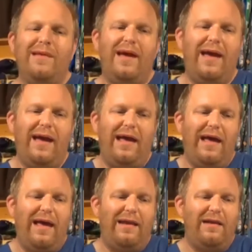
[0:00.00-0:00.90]

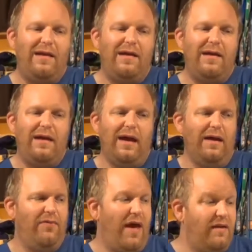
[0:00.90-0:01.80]
and
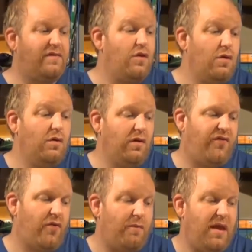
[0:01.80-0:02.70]
that is good
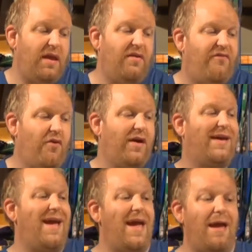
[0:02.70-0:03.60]
for me for a
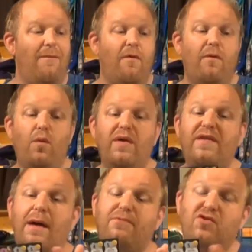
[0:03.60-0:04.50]
game with
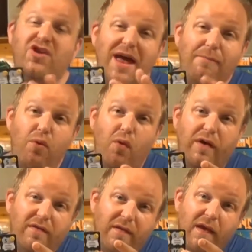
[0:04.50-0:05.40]
up to ten
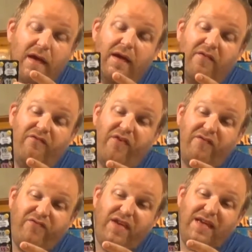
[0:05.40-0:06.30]
points.
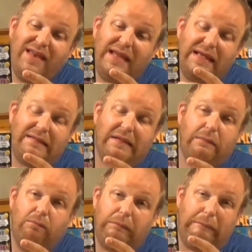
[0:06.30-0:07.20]
fifteen, it's
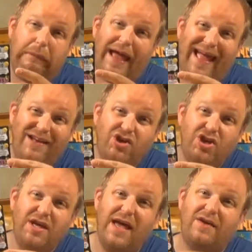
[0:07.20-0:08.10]
woo,
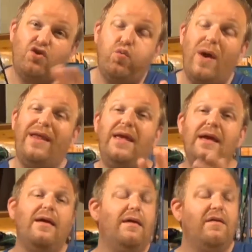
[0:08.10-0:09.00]
etchy, and twenty,
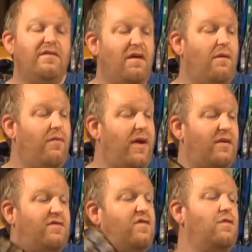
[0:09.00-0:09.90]
so
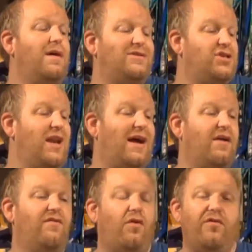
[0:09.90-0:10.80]
there's too much luck
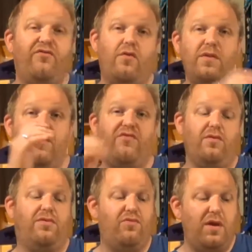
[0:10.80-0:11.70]
involved for me
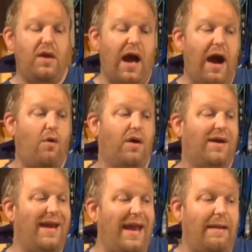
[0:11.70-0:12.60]
for a three hour
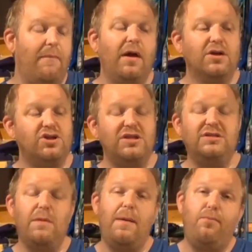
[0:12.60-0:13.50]
game.
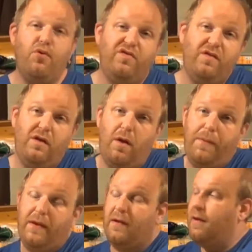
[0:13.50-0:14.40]
Just my personal
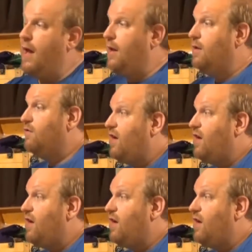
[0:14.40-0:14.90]
opinion. And you,